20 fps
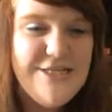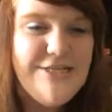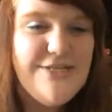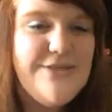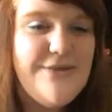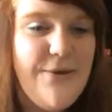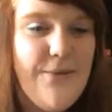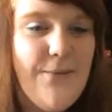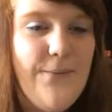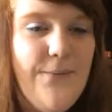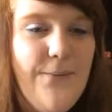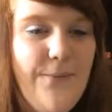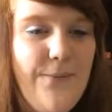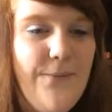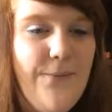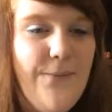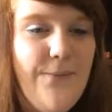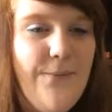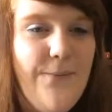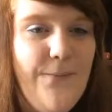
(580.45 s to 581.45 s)

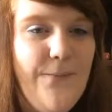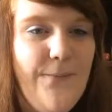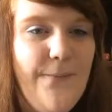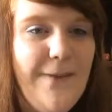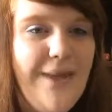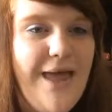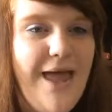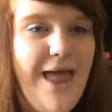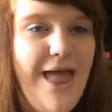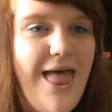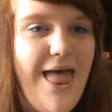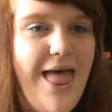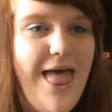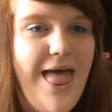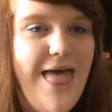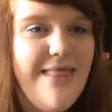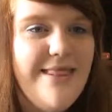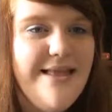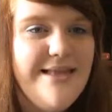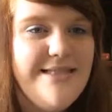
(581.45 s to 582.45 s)
So
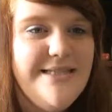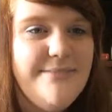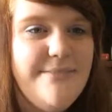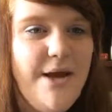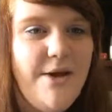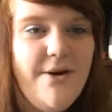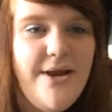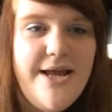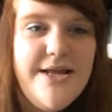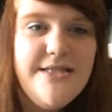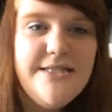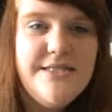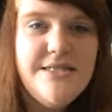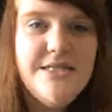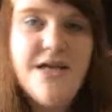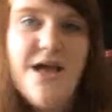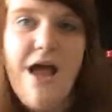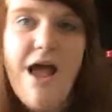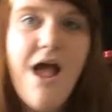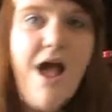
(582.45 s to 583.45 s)
yeah, that's about
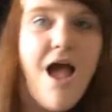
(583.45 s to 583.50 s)
it.